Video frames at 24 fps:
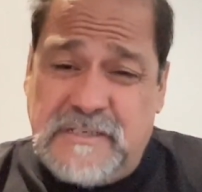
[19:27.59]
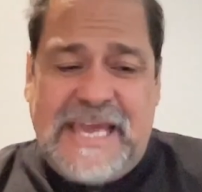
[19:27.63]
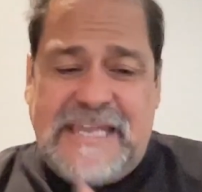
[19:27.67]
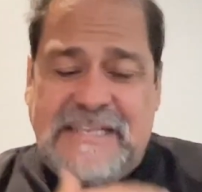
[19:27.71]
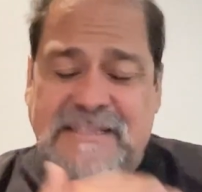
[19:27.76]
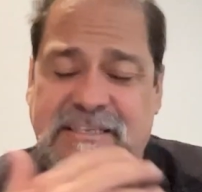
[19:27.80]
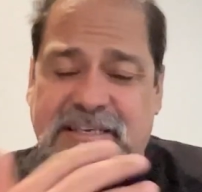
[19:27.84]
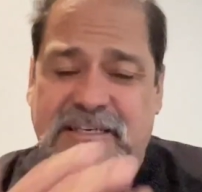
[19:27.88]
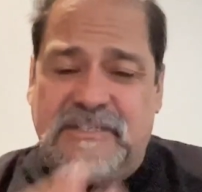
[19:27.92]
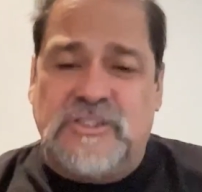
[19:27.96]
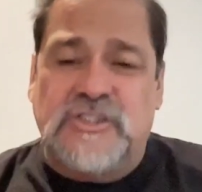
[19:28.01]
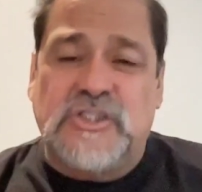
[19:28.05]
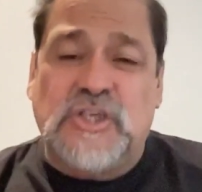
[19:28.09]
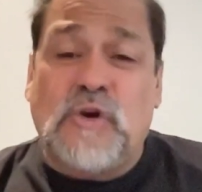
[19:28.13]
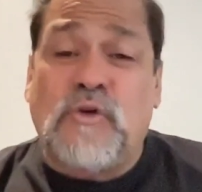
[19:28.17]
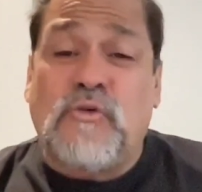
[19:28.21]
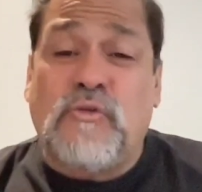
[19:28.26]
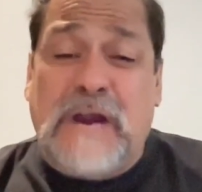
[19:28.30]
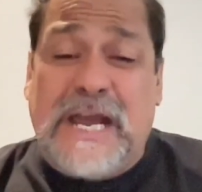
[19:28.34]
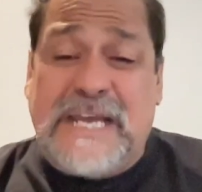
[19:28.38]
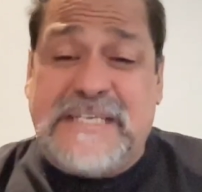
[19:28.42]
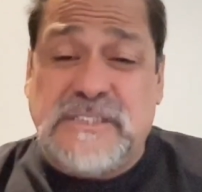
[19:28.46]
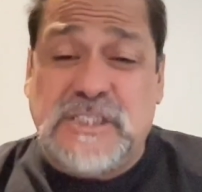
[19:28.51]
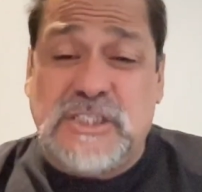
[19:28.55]
Then there's the
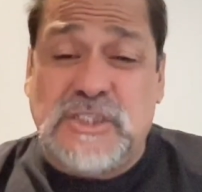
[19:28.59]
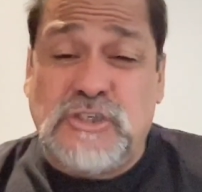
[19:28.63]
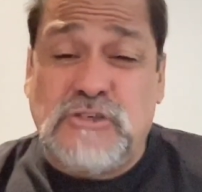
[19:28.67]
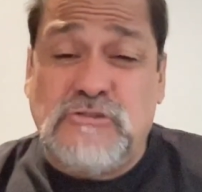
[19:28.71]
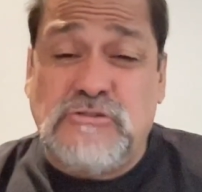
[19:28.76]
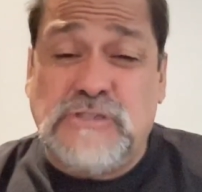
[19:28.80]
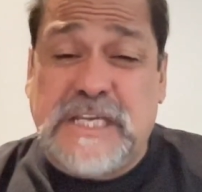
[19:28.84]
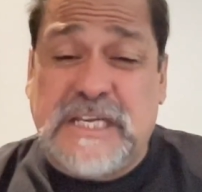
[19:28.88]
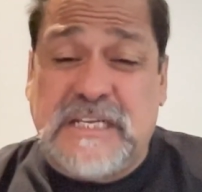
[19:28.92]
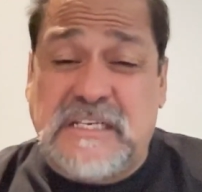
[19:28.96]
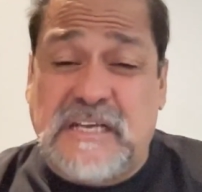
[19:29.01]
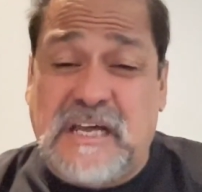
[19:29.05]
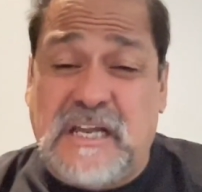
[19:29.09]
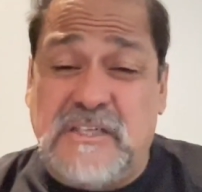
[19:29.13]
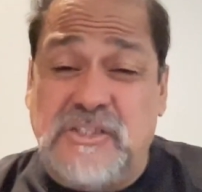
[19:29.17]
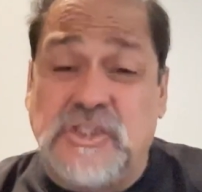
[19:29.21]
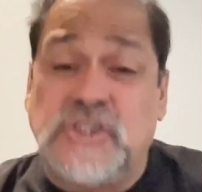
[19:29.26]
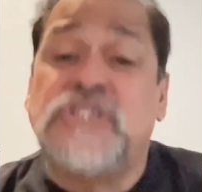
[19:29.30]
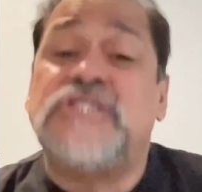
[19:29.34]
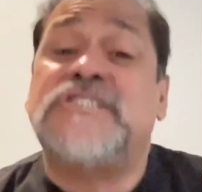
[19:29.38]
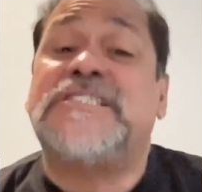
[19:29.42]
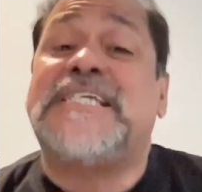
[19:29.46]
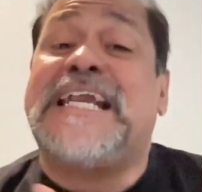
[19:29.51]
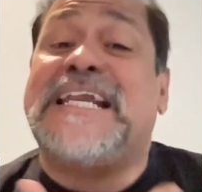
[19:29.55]
Horizon 2
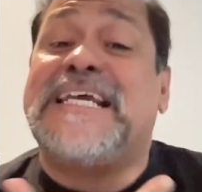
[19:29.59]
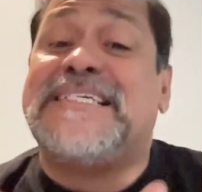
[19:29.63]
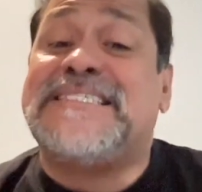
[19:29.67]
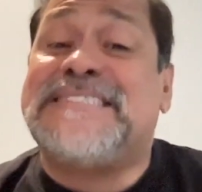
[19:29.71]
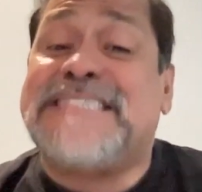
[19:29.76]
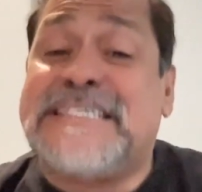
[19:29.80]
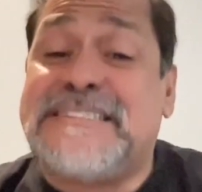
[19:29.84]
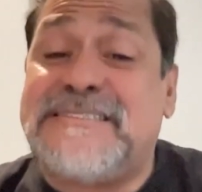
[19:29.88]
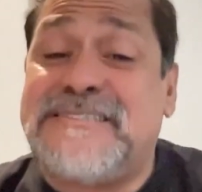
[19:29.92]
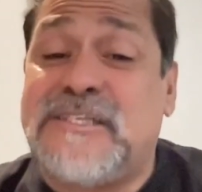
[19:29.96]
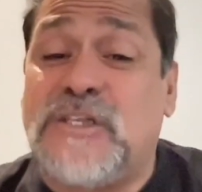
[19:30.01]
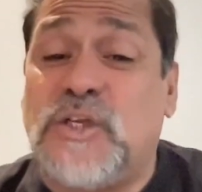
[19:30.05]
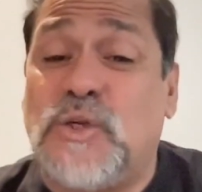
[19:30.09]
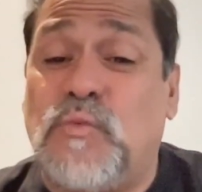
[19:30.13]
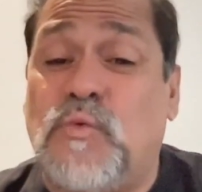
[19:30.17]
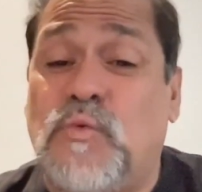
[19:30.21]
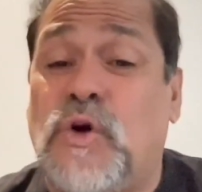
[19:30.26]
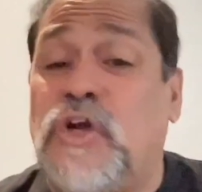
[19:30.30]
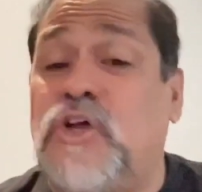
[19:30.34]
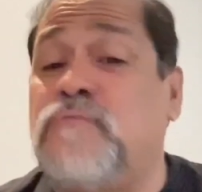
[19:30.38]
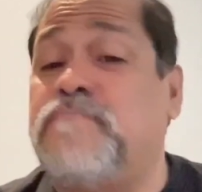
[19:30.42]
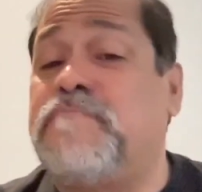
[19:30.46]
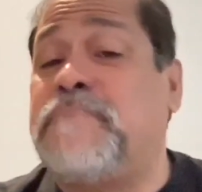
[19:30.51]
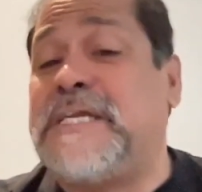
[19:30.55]
technologies that exist in the
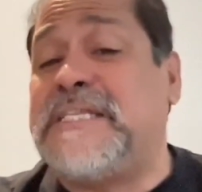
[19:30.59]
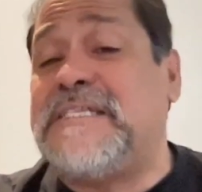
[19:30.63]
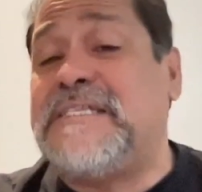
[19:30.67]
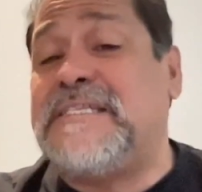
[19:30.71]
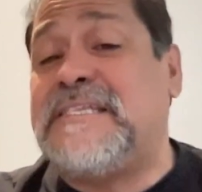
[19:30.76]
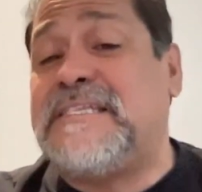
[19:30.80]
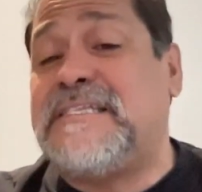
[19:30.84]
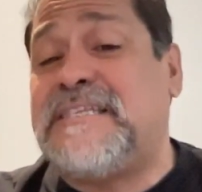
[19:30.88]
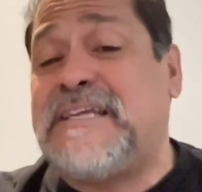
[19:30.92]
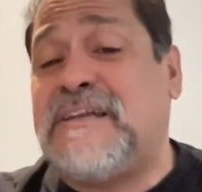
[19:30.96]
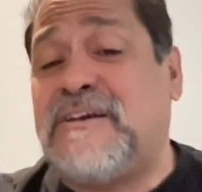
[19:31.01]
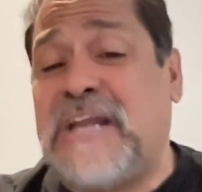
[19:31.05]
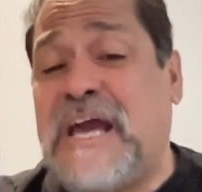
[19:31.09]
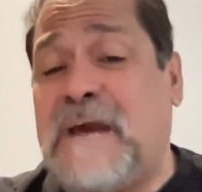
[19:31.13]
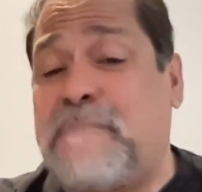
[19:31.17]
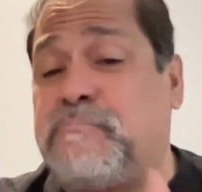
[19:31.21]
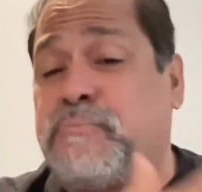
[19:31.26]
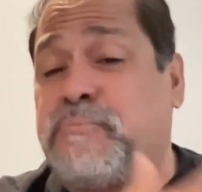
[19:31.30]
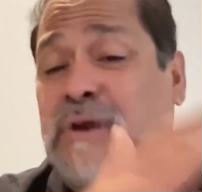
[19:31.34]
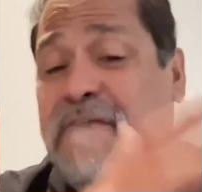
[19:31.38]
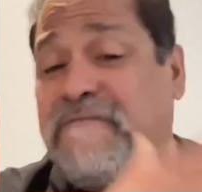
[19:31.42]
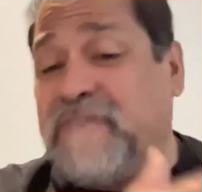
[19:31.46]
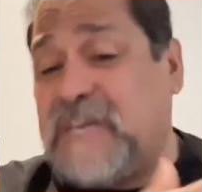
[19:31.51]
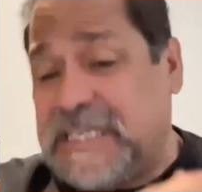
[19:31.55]
world, but they're
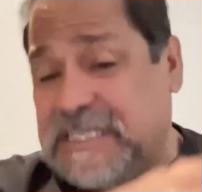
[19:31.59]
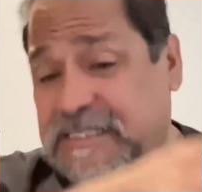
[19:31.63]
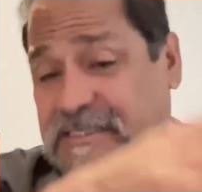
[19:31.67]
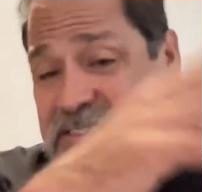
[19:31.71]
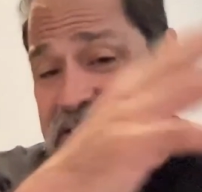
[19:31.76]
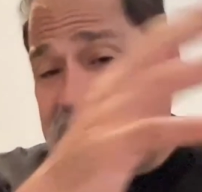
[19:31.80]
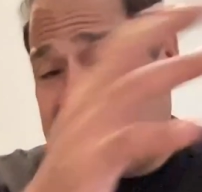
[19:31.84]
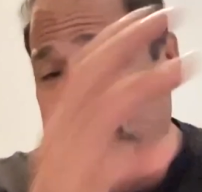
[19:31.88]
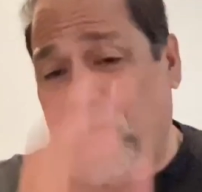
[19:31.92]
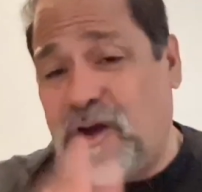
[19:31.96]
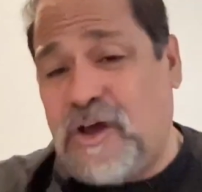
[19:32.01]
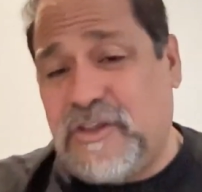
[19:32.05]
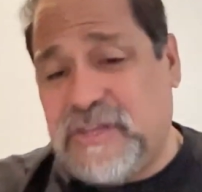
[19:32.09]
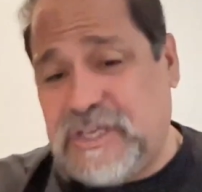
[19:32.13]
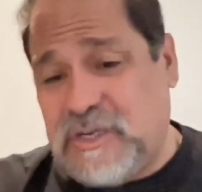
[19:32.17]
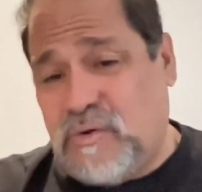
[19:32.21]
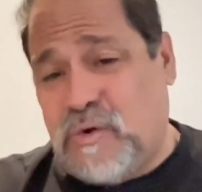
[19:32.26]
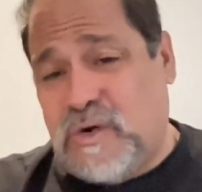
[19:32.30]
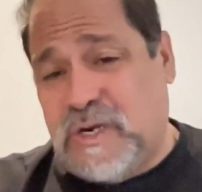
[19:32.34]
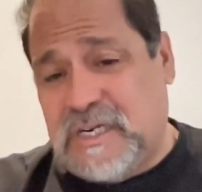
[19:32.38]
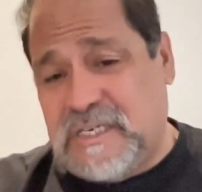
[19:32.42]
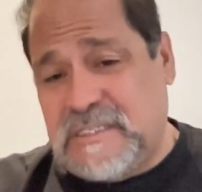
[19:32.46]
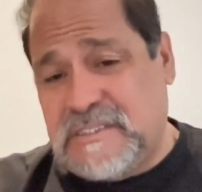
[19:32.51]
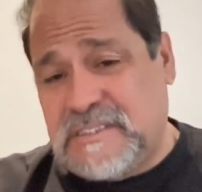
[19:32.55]
not prevalent in all the
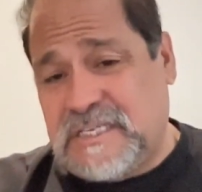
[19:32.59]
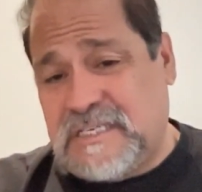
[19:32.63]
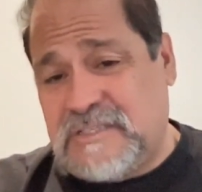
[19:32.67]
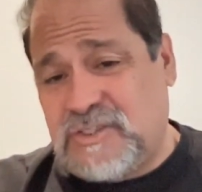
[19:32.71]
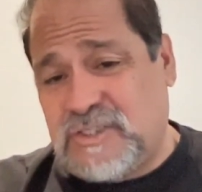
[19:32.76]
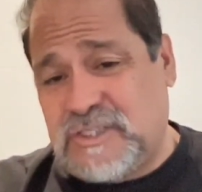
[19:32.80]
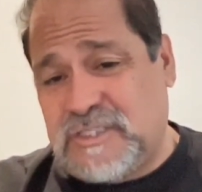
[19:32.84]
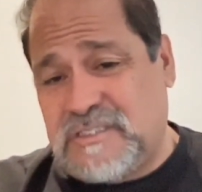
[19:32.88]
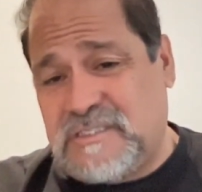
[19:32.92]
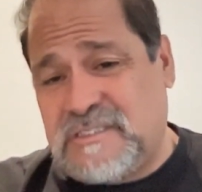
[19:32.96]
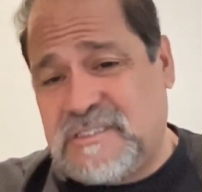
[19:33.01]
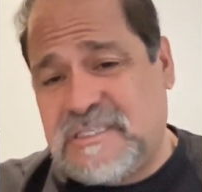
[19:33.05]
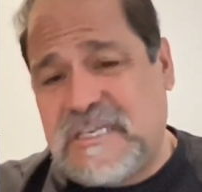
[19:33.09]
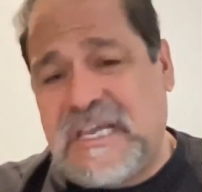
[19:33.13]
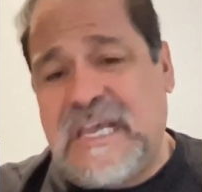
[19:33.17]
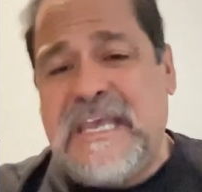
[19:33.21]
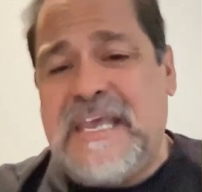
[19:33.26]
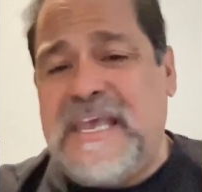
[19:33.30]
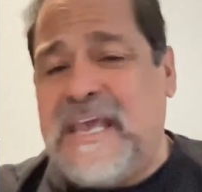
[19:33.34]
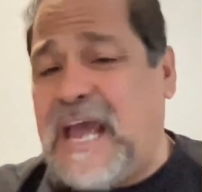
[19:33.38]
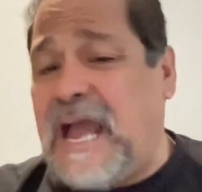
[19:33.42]
organizations.